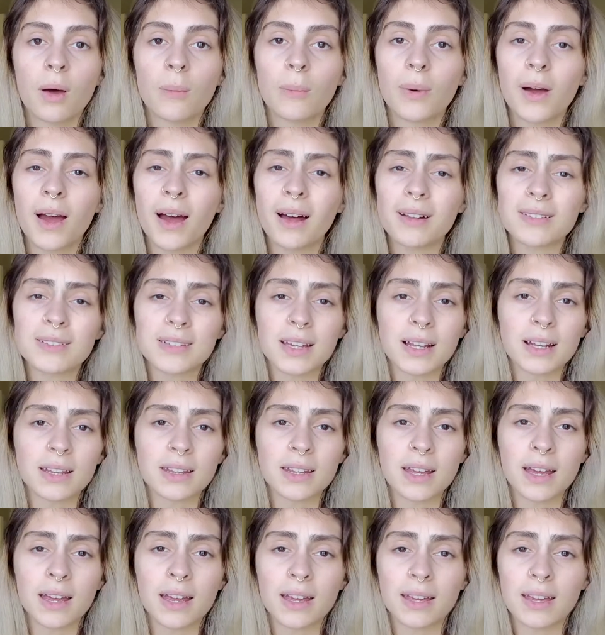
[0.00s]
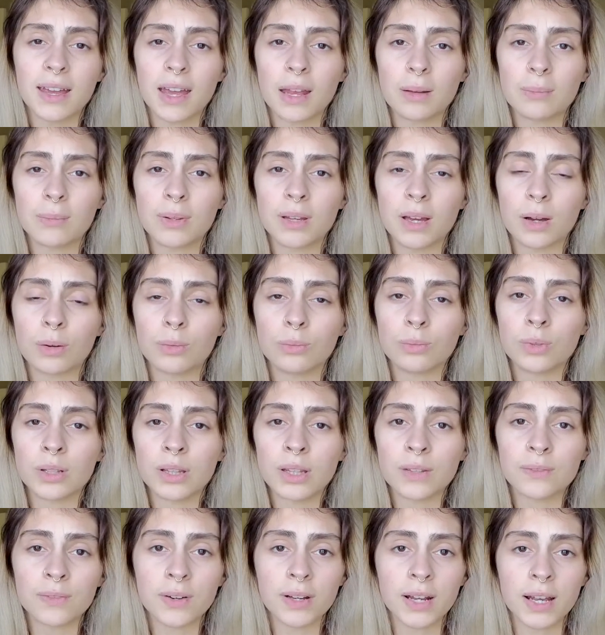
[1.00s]
But outside of that, it can be a
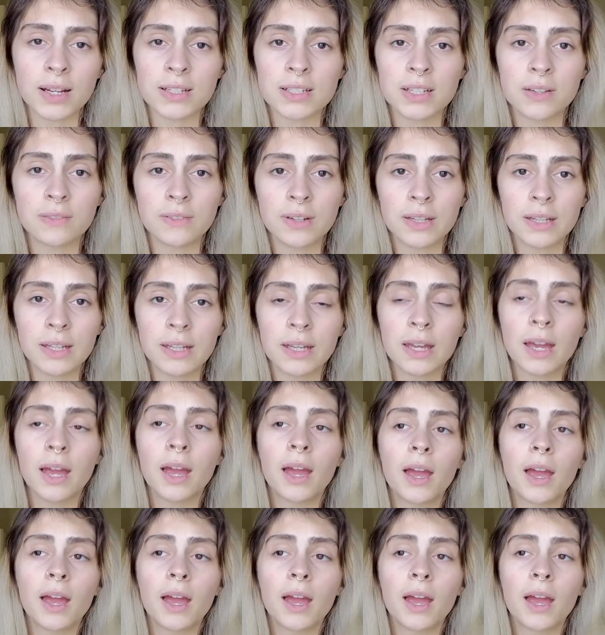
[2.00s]
really fun activity.